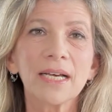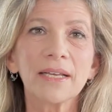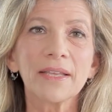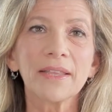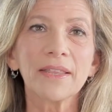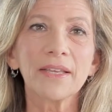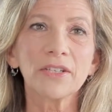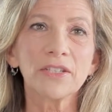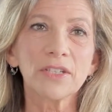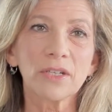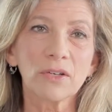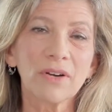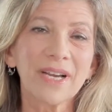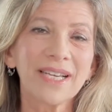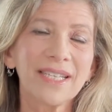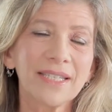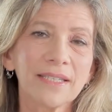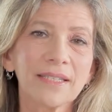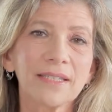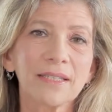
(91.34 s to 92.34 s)
there's a
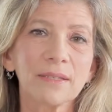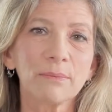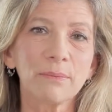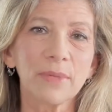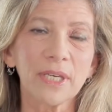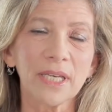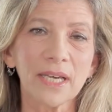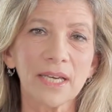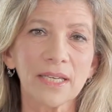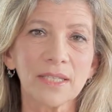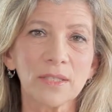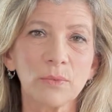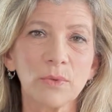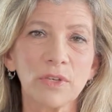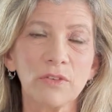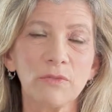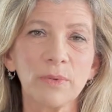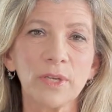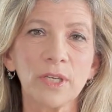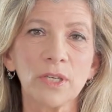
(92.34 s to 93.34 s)
crisis because
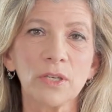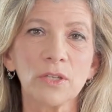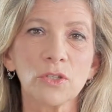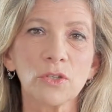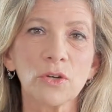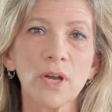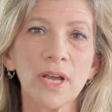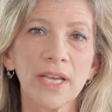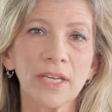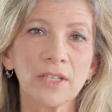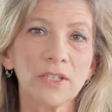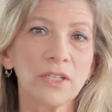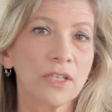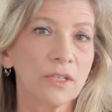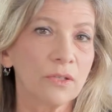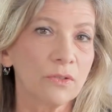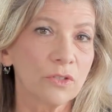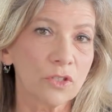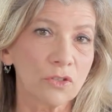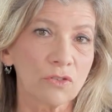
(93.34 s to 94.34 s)
we've been trying to
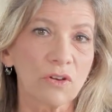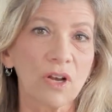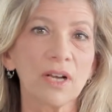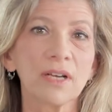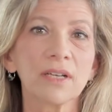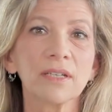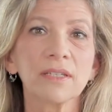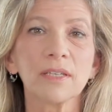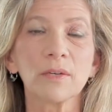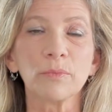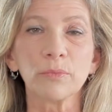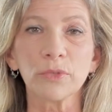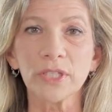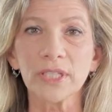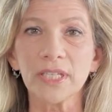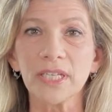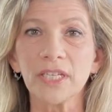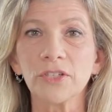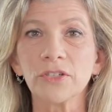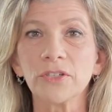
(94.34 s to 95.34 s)
use drugs and
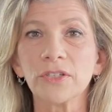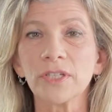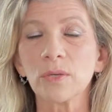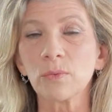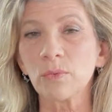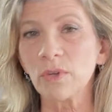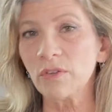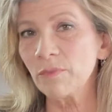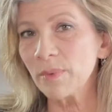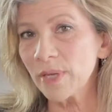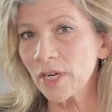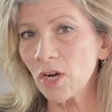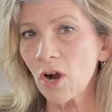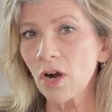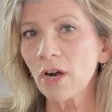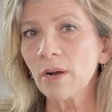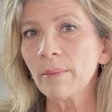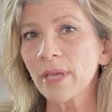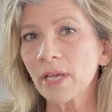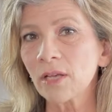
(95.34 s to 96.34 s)
procedures, and we've been
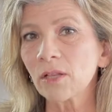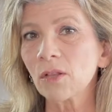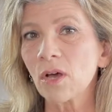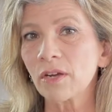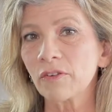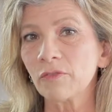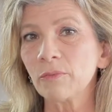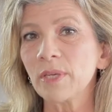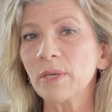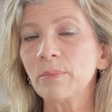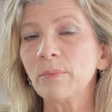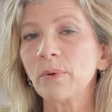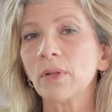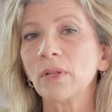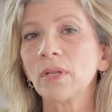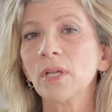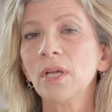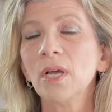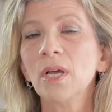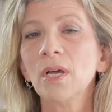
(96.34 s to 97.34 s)
harming a lot of people.
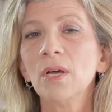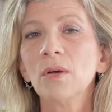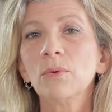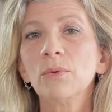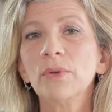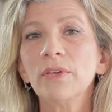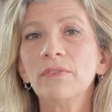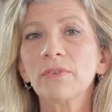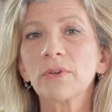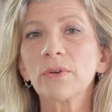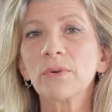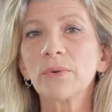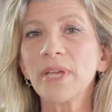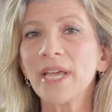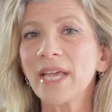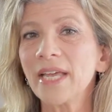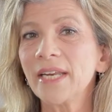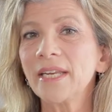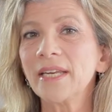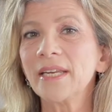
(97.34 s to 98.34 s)
We've
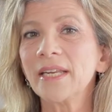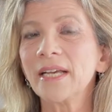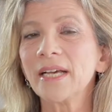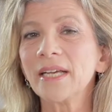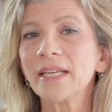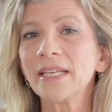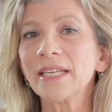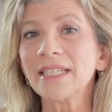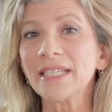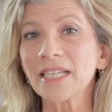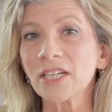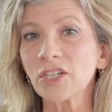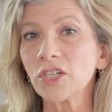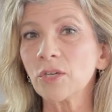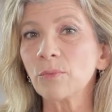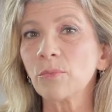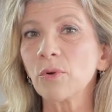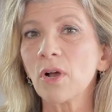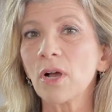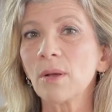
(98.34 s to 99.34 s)
created an
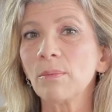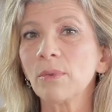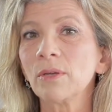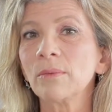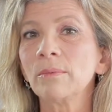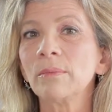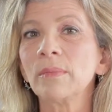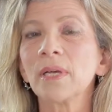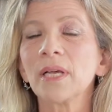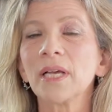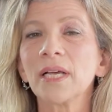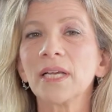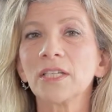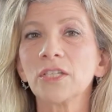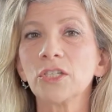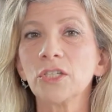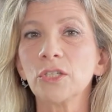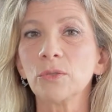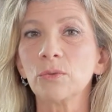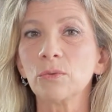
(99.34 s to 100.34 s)
addiction problem
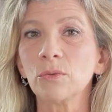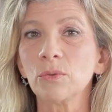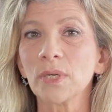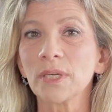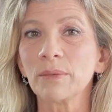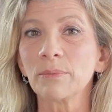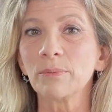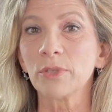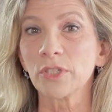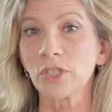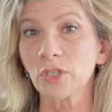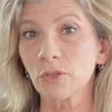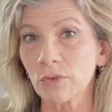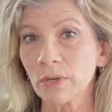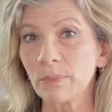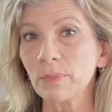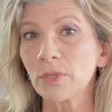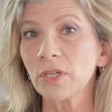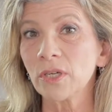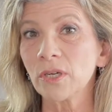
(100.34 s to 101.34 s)
to
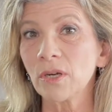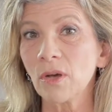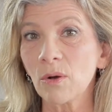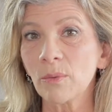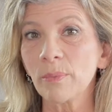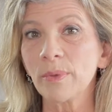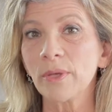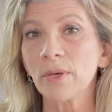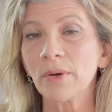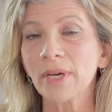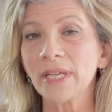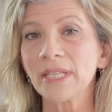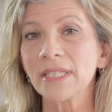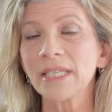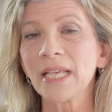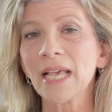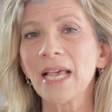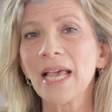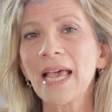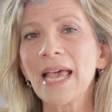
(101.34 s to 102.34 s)
prescription opioids,
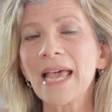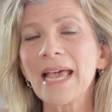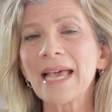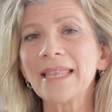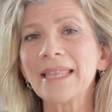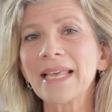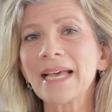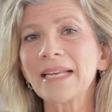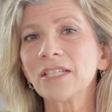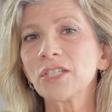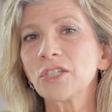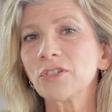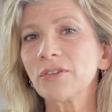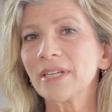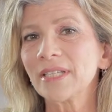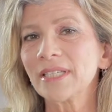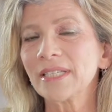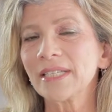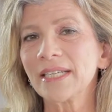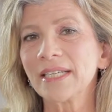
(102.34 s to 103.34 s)
and that is
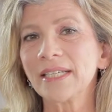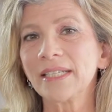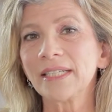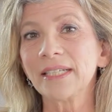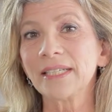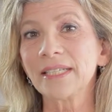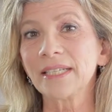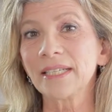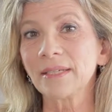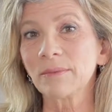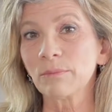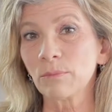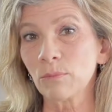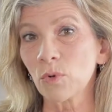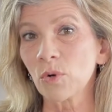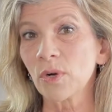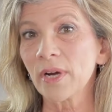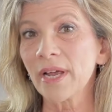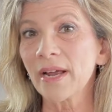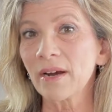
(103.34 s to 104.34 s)
translated into
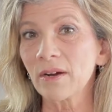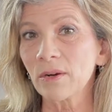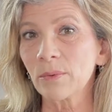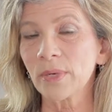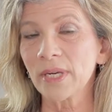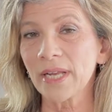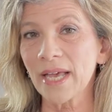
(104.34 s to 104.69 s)
more heroin